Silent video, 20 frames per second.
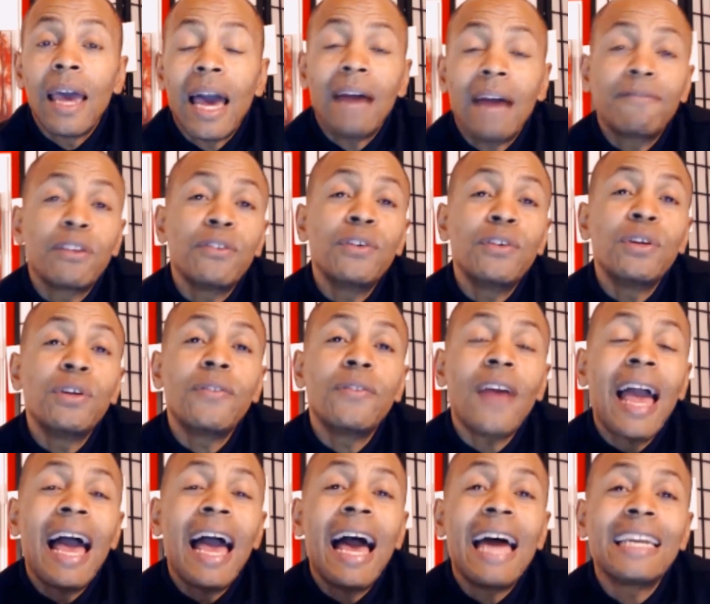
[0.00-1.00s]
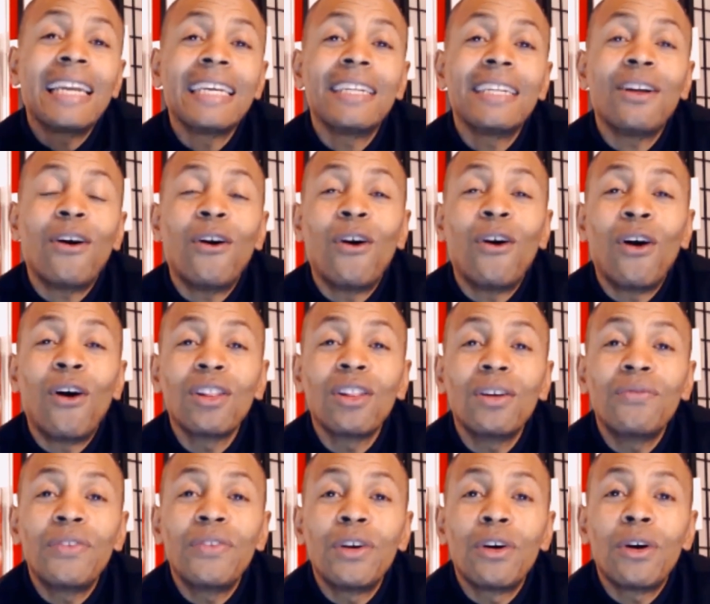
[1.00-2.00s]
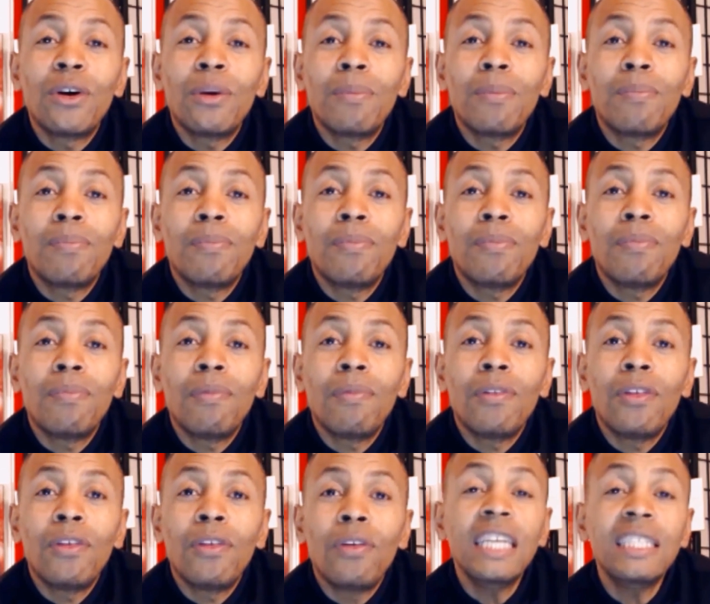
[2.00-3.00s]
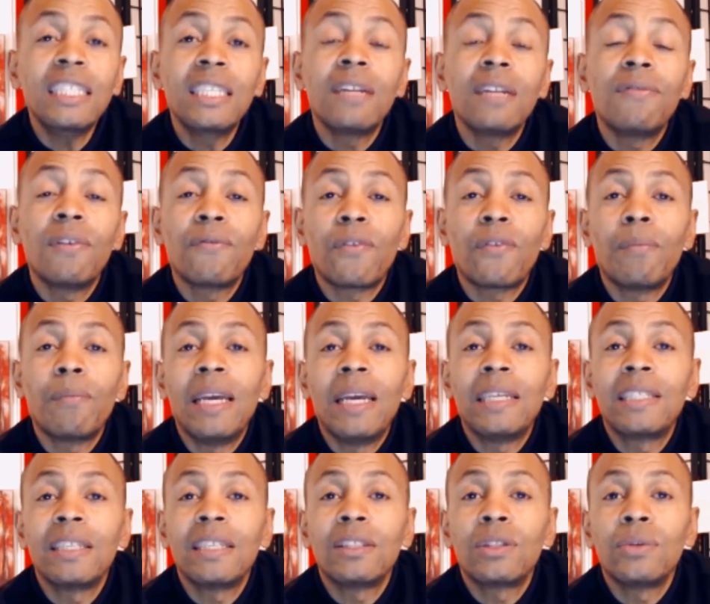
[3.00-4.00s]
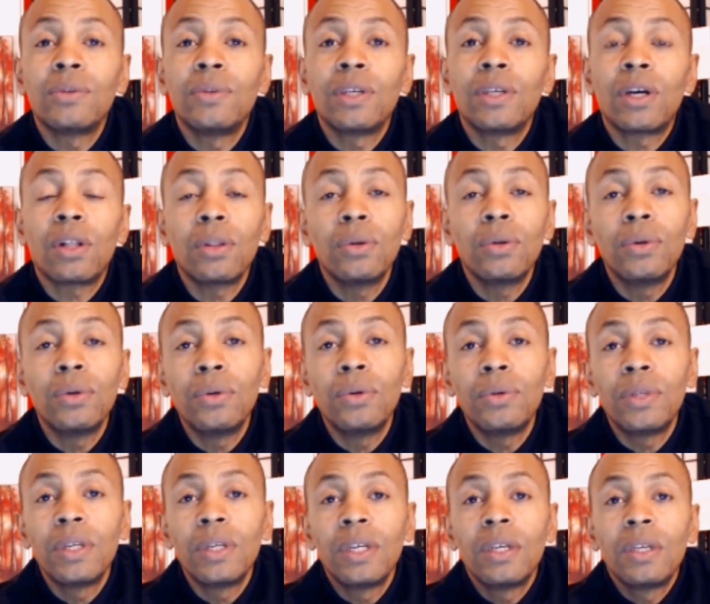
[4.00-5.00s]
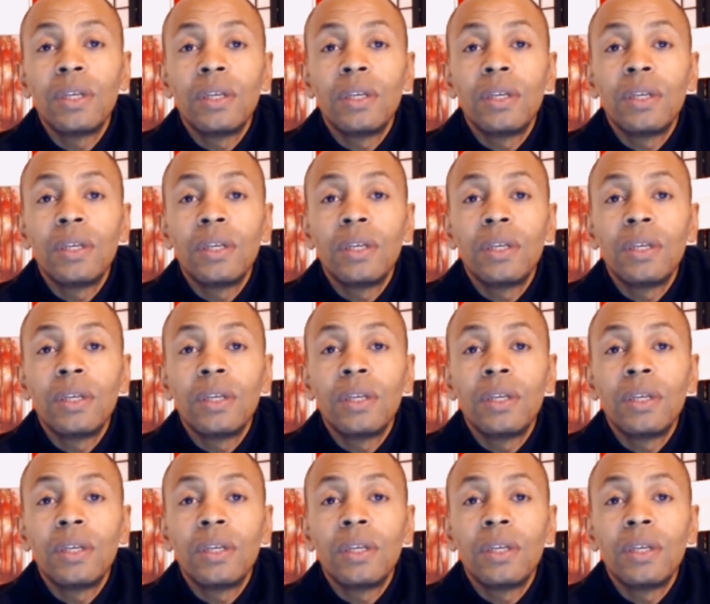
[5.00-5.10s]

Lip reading: After you've added all of your sensitive information, to include